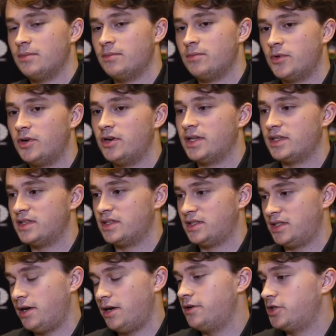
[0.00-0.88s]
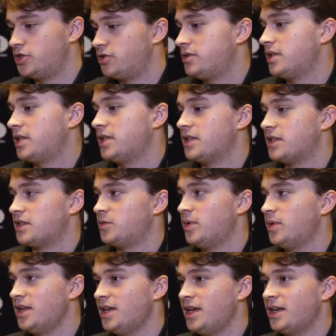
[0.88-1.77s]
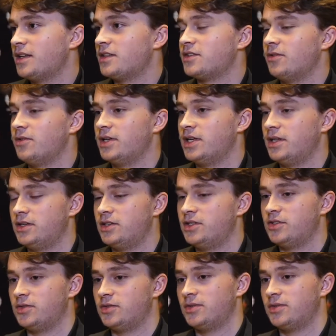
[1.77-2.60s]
more or less entirely sure that it is winning, and it's only